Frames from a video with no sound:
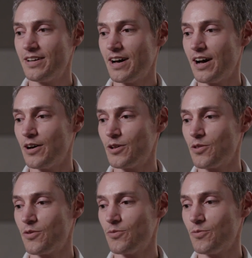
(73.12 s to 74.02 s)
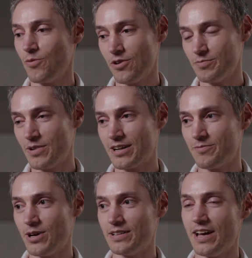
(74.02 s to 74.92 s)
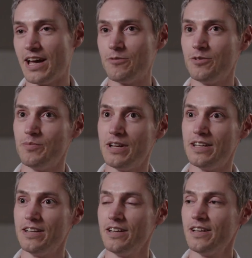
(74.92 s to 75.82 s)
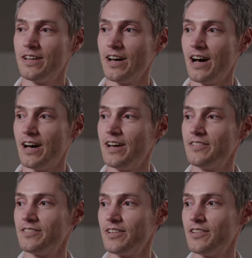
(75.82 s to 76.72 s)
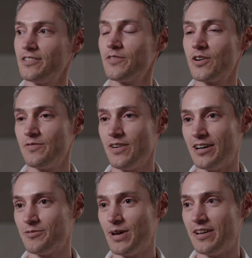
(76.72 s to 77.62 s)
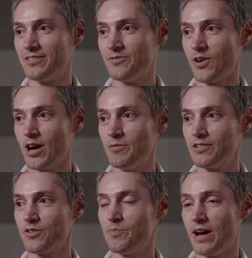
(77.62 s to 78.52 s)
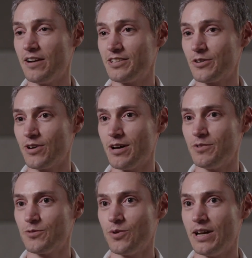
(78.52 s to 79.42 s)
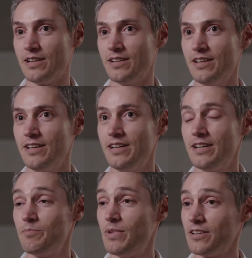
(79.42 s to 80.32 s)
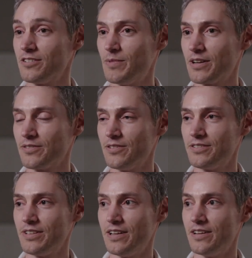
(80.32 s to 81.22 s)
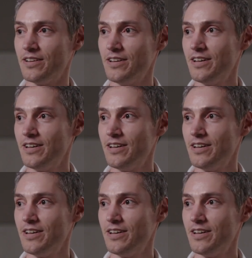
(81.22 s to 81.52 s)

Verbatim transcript: Uh, worst part of my day would be uh, it's it's a very fast-paced environment, so bouncing around between being a specialist in,